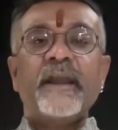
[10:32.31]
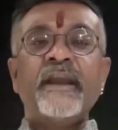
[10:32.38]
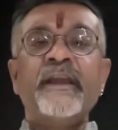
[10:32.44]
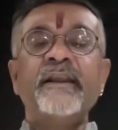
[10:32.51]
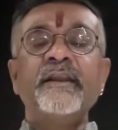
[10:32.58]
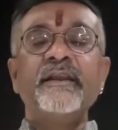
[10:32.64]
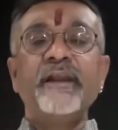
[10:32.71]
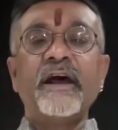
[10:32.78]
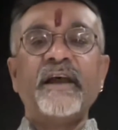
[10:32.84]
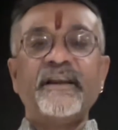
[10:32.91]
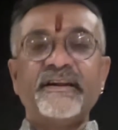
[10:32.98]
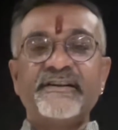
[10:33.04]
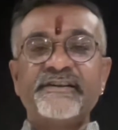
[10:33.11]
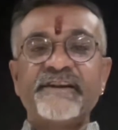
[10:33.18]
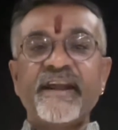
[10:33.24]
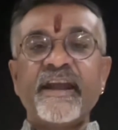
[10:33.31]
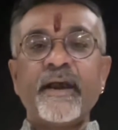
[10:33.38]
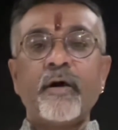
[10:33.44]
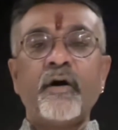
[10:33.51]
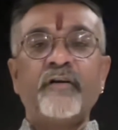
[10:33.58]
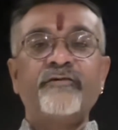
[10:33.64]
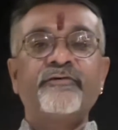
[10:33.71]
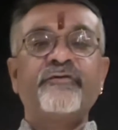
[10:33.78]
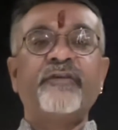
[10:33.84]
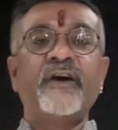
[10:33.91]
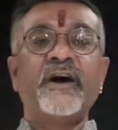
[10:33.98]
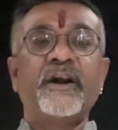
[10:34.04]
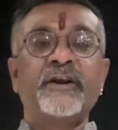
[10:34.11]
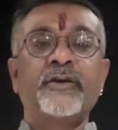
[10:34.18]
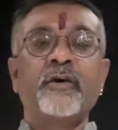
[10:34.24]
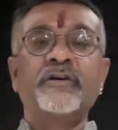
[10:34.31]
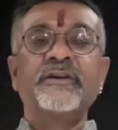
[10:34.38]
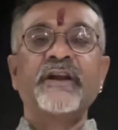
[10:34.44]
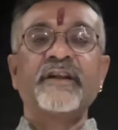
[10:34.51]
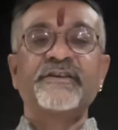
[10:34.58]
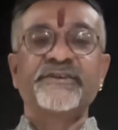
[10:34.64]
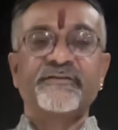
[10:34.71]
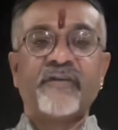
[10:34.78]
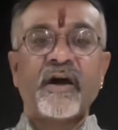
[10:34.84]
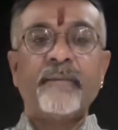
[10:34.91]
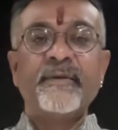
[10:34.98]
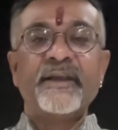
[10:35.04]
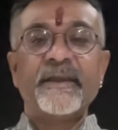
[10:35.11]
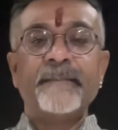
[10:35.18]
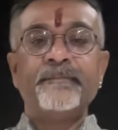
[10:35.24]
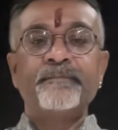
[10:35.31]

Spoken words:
In an essay of Dr. Swami,